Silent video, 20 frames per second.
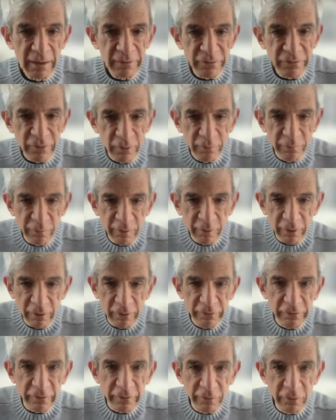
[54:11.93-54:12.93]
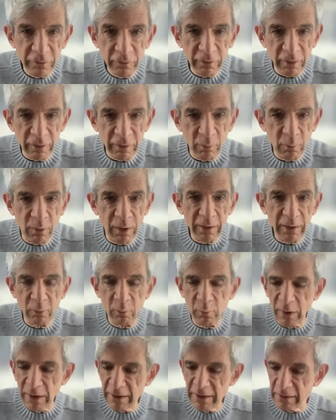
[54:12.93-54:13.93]
So for those of you that want to
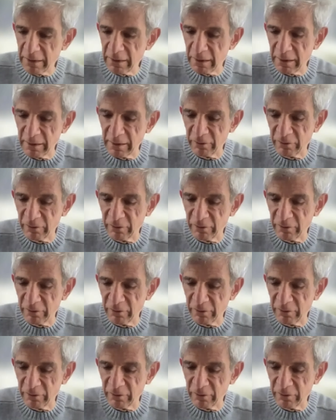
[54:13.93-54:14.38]
wait uh,